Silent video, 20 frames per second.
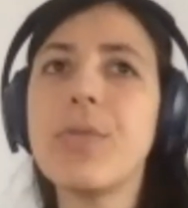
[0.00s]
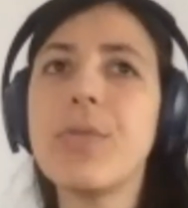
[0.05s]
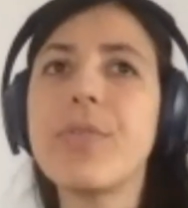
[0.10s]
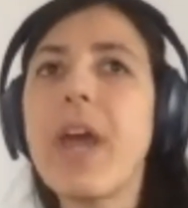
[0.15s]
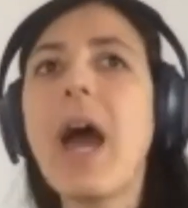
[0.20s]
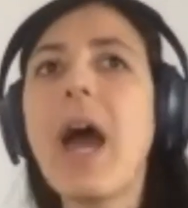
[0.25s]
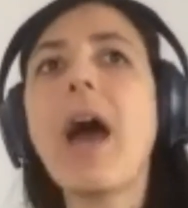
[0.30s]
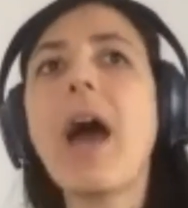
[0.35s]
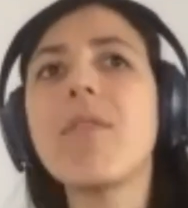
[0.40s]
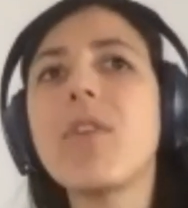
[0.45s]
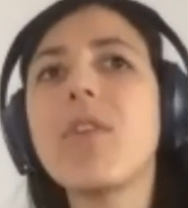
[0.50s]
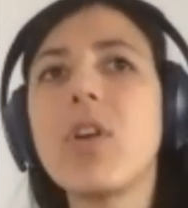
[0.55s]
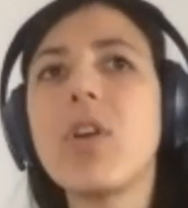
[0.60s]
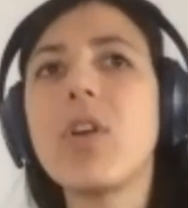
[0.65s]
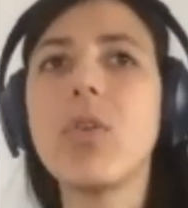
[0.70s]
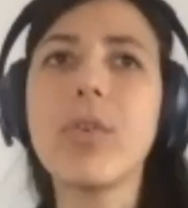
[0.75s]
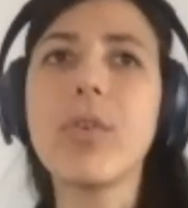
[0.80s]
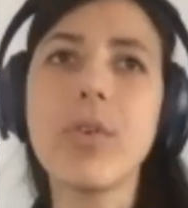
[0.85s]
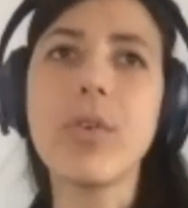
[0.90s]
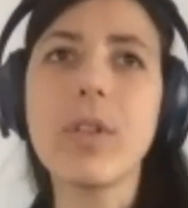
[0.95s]
they have their
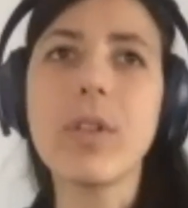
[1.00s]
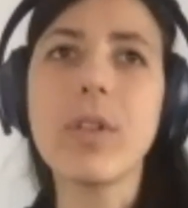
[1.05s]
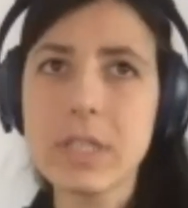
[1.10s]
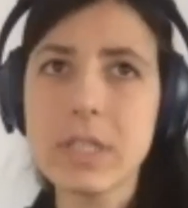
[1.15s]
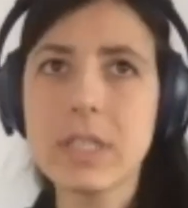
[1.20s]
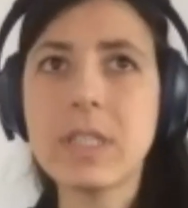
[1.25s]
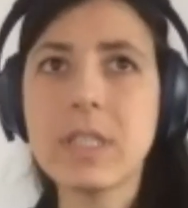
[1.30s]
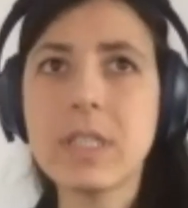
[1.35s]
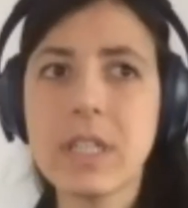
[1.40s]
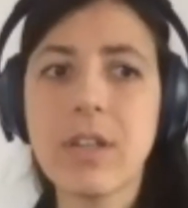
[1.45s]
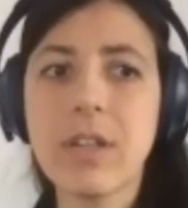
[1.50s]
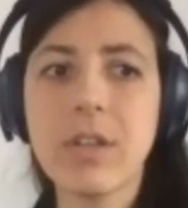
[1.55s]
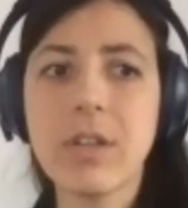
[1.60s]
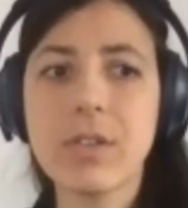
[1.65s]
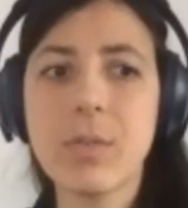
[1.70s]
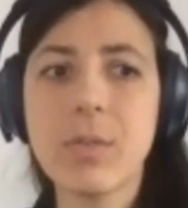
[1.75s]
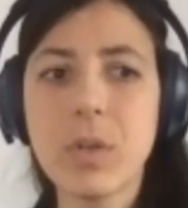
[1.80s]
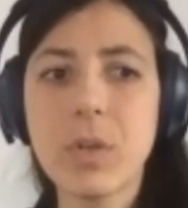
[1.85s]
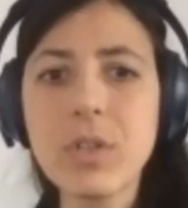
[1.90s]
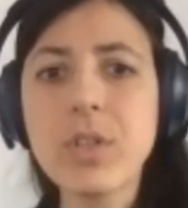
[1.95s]
loyal existing
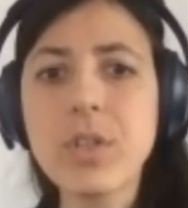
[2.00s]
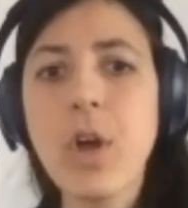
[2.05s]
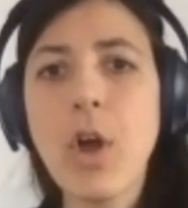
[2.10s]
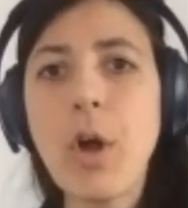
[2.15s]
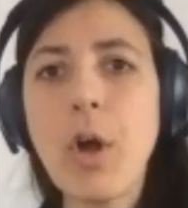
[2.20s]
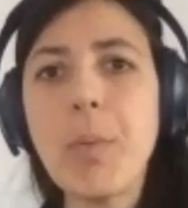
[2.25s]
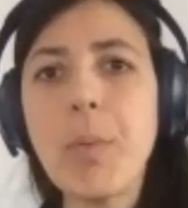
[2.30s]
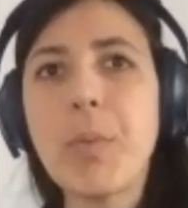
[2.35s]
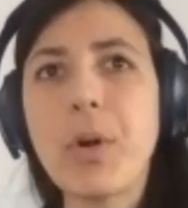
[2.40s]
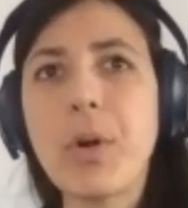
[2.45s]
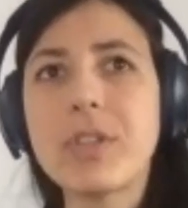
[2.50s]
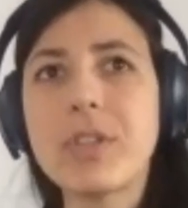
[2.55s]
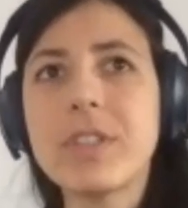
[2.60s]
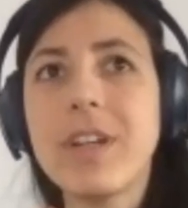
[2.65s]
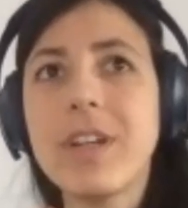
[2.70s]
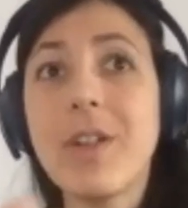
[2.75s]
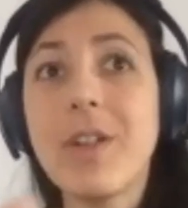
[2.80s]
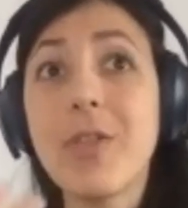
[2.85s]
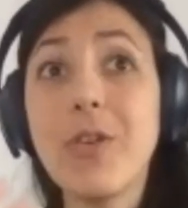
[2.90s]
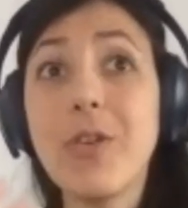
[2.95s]
customers, but
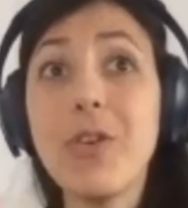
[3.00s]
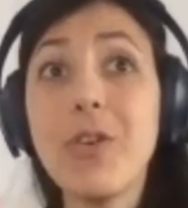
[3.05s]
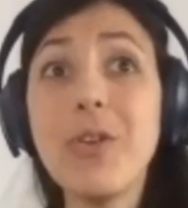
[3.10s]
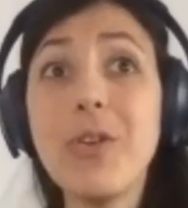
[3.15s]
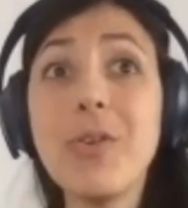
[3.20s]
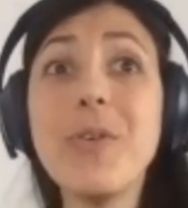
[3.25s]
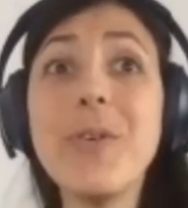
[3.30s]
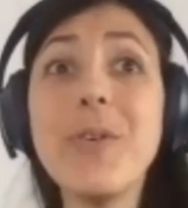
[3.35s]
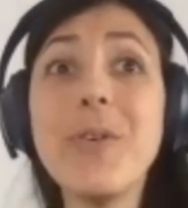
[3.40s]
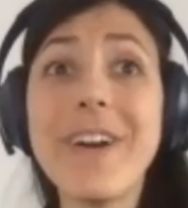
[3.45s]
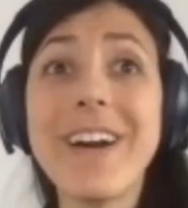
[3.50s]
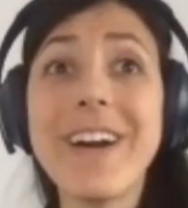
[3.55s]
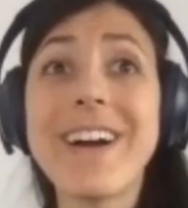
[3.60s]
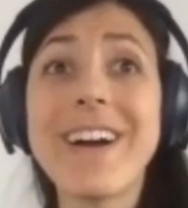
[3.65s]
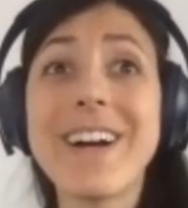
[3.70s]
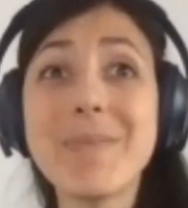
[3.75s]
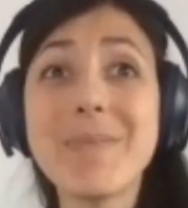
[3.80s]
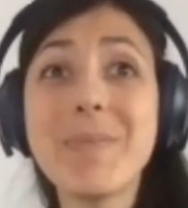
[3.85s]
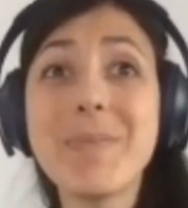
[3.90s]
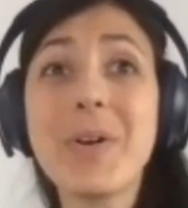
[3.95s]
the new
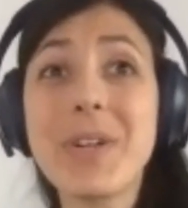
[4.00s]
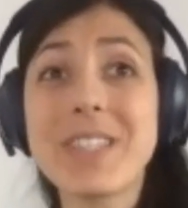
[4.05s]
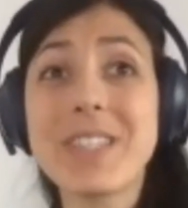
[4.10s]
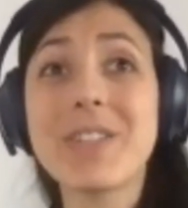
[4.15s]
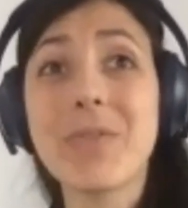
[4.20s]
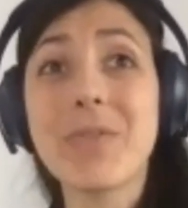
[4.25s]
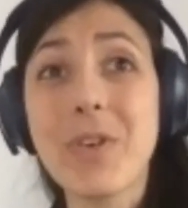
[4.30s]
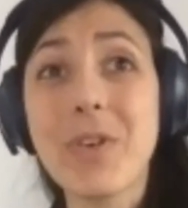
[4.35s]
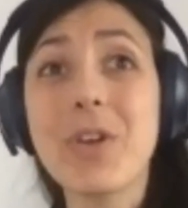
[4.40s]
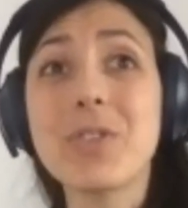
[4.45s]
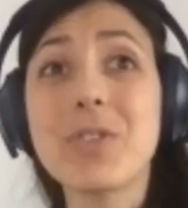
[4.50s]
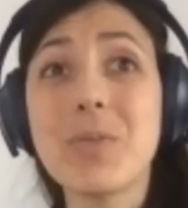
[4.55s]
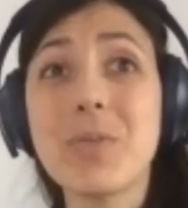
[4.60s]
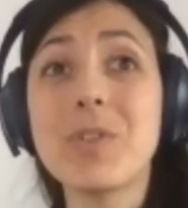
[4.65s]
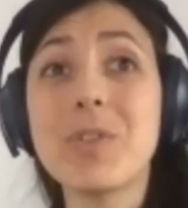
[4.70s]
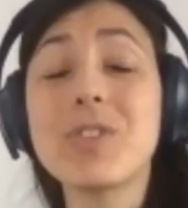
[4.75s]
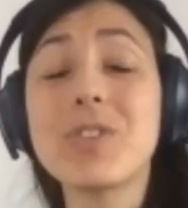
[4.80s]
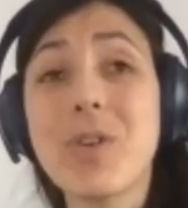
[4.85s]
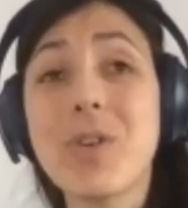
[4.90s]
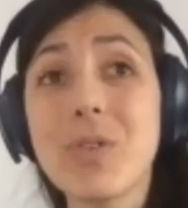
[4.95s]
pockets of
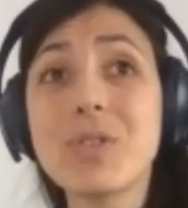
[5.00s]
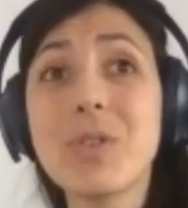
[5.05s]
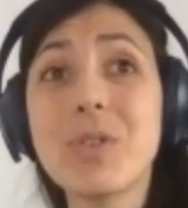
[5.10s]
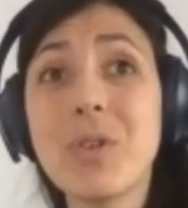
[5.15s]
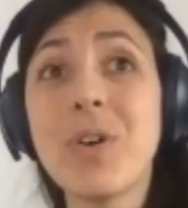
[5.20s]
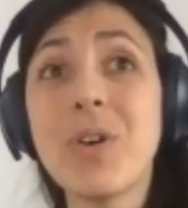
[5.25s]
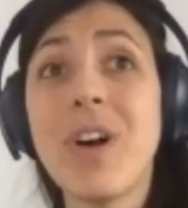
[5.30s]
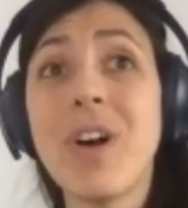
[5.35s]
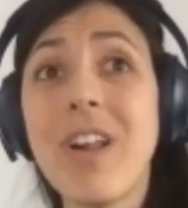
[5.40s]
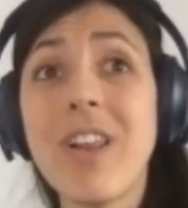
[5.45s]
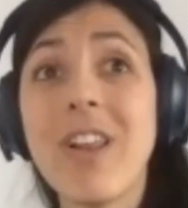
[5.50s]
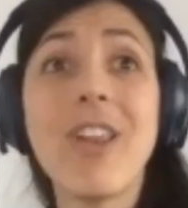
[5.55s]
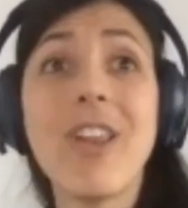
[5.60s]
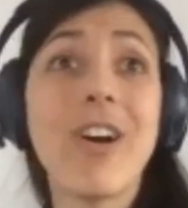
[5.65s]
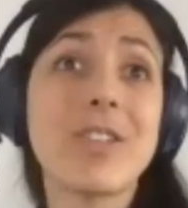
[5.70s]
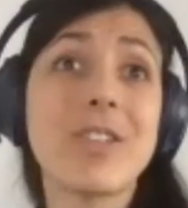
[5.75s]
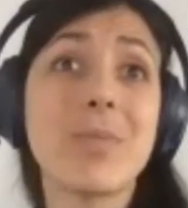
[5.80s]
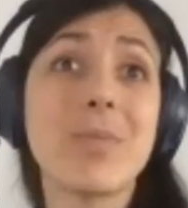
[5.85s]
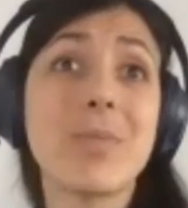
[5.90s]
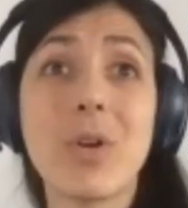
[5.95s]
customers are also a
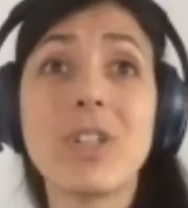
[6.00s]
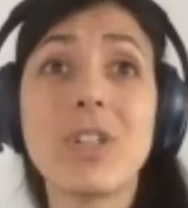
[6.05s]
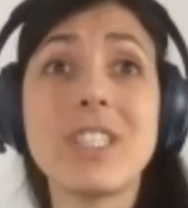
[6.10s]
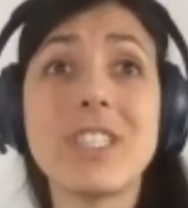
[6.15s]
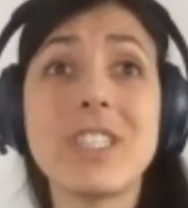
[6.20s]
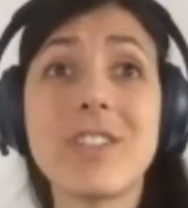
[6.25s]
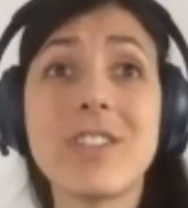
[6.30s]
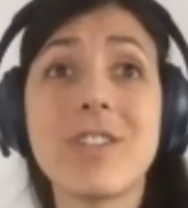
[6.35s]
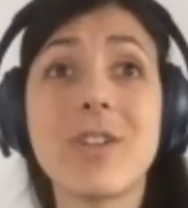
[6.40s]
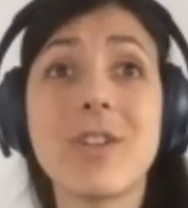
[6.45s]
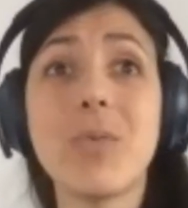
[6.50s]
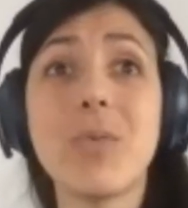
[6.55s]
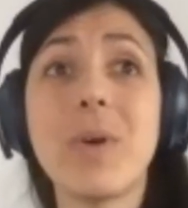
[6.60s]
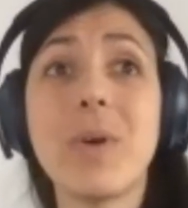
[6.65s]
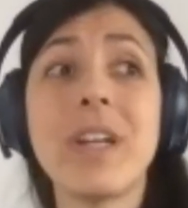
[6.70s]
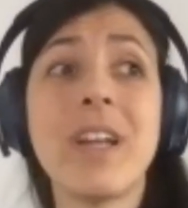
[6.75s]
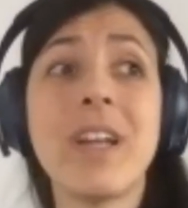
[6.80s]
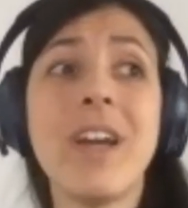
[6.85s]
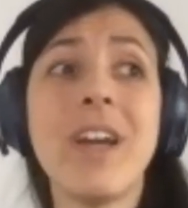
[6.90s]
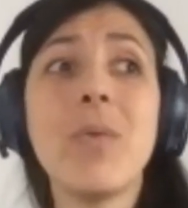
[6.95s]
lot more digital
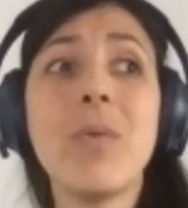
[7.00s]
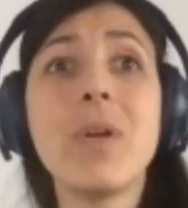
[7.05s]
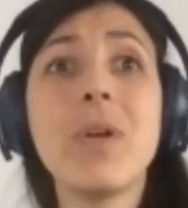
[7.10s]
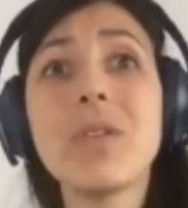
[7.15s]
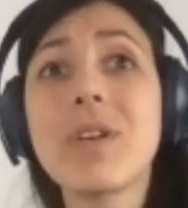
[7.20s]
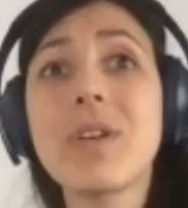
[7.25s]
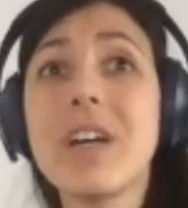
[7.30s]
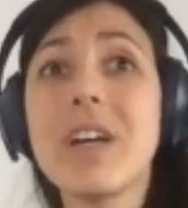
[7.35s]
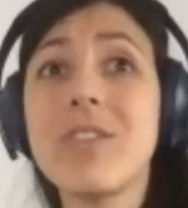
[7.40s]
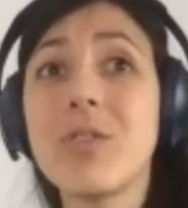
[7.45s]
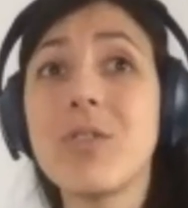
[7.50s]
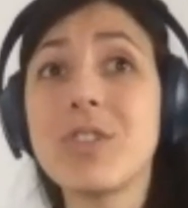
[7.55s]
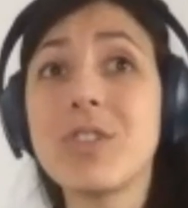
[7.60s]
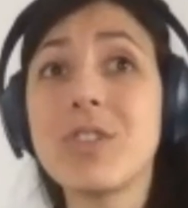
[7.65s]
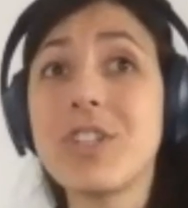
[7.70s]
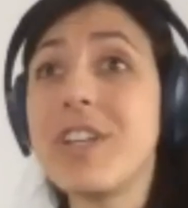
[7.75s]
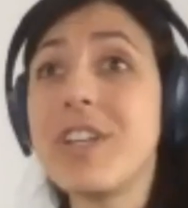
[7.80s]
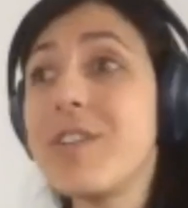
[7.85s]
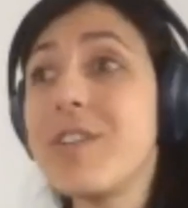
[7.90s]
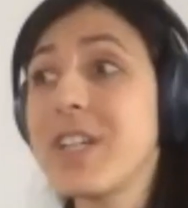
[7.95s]
when we look at our
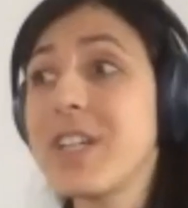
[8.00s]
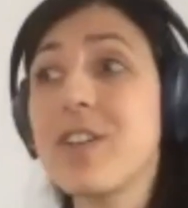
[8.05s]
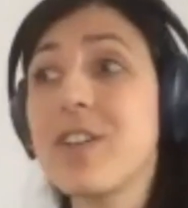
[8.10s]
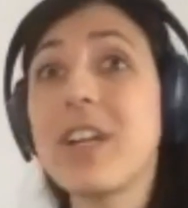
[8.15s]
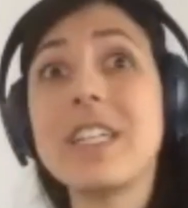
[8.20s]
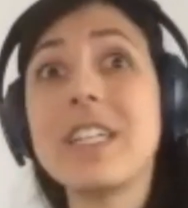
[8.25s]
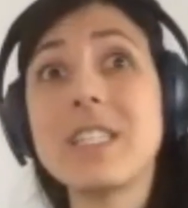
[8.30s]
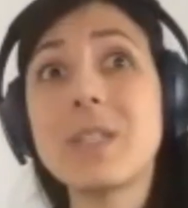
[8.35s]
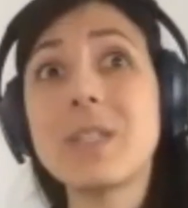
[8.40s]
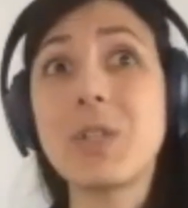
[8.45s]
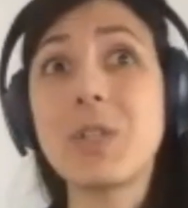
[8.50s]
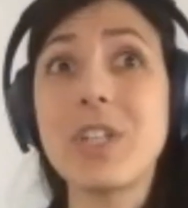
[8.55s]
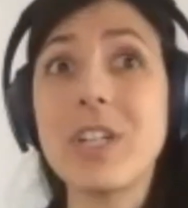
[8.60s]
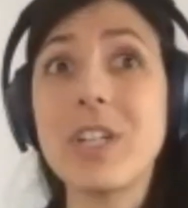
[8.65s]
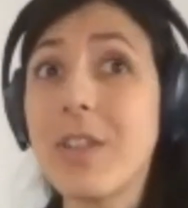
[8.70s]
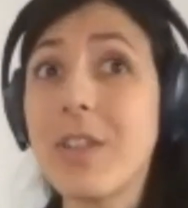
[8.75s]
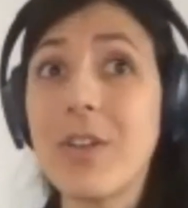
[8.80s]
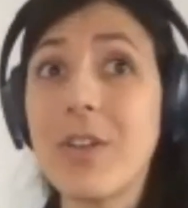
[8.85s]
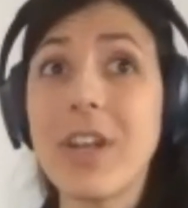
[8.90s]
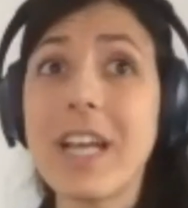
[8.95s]
generation, and
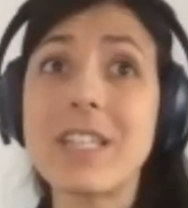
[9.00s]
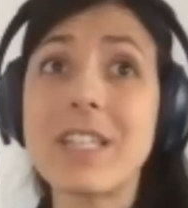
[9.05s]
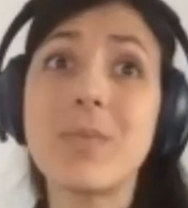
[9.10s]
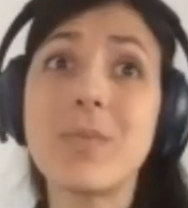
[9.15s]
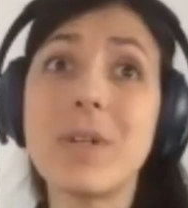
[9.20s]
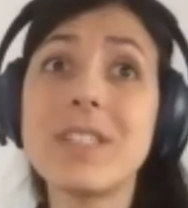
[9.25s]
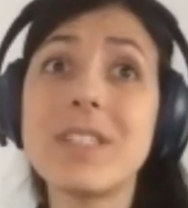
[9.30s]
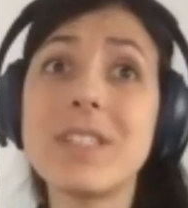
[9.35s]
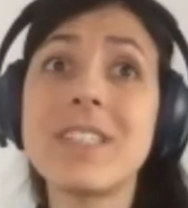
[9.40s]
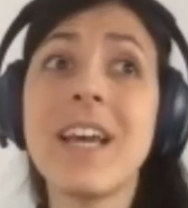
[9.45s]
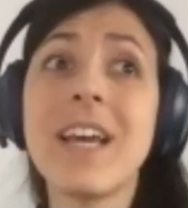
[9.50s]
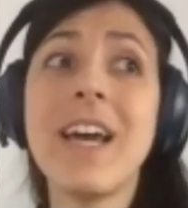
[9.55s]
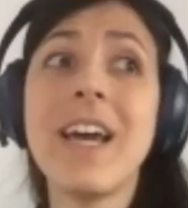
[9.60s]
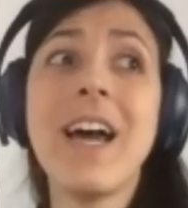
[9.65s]
especially the next ones.